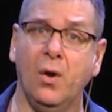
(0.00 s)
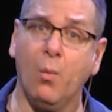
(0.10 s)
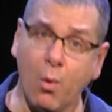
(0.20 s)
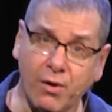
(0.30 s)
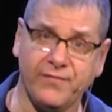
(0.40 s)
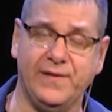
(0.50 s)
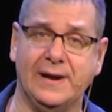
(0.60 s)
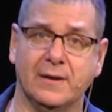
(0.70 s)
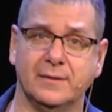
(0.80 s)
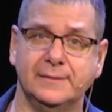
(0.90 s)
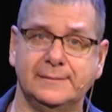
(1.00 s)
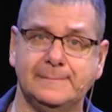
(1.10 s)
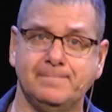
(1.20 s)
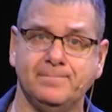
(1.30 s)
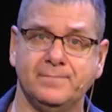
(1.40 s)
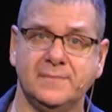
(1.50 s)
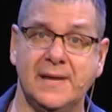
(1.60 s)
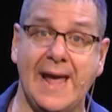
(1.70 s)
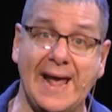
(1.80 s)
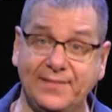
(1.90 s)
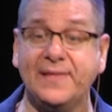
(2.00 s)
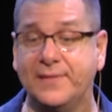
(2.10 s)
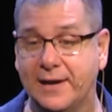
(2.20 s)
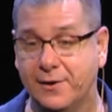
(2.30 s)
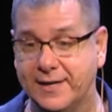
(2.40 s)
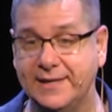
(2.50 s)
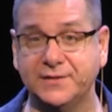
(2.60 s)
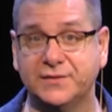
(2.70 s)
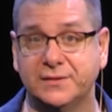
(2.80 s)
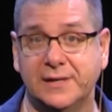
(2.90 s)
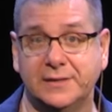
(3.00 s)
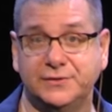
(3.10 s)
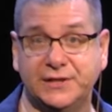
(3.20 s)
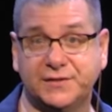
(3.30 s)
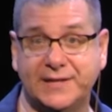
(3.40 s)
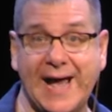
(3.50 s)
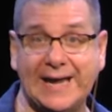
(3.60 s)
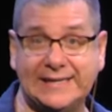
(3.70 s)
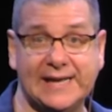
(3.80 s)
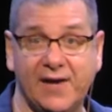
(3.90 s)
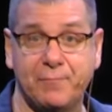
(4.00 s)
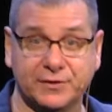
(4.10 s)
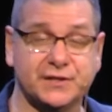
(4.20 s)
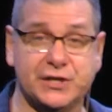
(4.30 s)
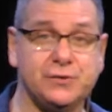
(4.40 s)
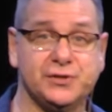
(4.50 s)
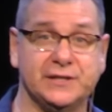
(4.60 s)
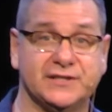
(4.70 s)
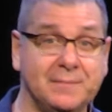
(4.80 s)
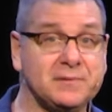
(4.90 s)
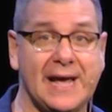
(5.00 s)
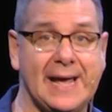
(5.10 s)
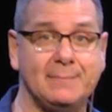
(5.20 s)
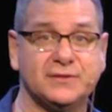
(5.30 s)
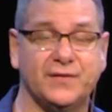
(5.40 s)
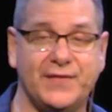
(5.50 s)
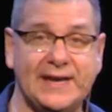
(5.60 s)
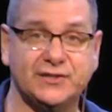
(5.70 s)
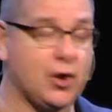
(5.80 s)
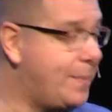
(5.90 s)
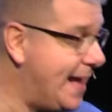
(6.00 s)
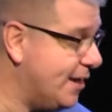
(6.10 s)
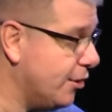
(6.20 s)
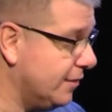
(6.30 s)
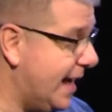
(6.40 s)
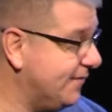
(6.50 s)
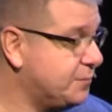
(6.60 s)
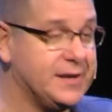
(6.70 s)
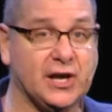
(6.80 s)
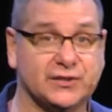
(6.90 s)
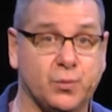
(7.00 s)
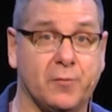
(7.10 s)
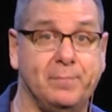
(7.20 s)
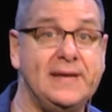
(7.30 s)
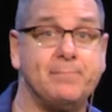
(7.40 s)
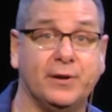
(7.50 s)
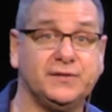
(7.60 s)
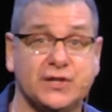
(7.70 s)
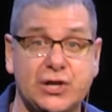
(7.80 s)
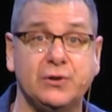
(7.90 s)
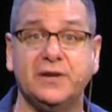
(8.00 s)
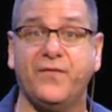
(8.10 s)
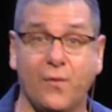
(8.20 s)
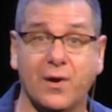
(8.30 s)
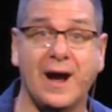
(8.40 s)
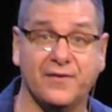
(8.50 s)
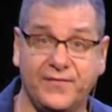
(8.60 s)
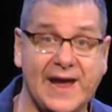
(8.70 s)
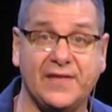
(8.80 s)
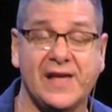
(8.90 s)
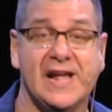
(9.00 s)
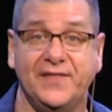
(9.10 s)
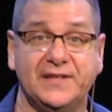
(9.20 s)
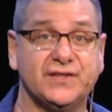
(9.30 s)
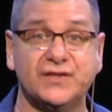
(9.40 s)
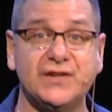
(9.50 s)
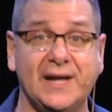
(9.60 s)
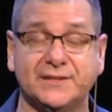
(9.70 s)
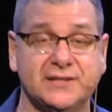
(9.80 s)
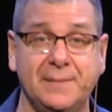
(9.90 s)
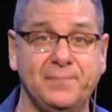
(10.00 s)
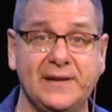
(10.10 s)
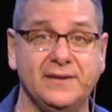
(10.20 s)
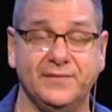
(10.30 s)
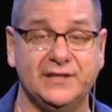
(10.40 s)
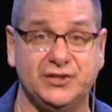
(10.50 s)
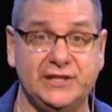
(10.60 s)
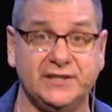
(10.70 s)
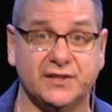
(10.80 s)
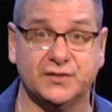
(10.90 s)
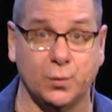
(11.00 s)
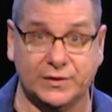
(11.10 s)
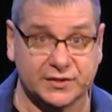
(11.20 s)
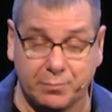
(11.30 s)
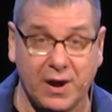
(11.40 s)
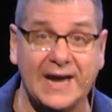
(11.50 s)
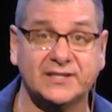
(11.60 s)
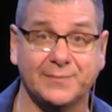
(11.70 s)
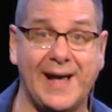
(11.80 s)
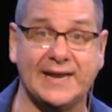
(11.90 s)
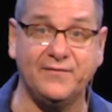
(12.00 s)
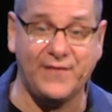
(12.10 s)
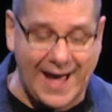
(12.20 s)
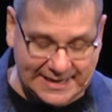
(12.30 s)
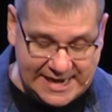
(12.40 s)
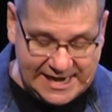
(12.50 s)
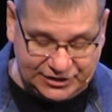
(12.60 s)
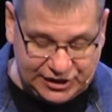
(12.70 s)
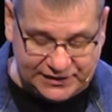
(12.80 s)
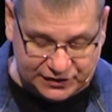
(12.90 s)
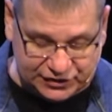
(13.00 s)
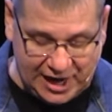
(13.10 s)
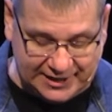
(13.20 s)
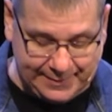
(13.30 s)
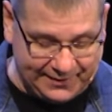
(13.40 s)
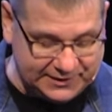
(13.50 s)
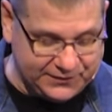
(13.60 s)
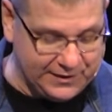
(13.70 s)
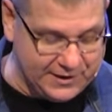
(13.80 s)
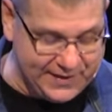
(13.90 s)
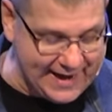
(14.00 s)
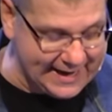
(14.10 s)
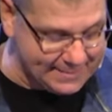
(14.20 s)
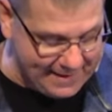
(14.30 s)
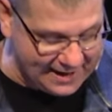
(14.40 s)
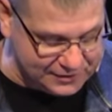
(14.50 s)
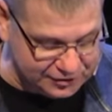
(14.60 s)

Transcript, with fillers: warfare. And then there is just the idea of persecution. Sometimes things go bad in our lives because we're being persecuted for our faith. This is not something that Jesus was surprised about. In fact, Jesus talked about this very thing in Matthew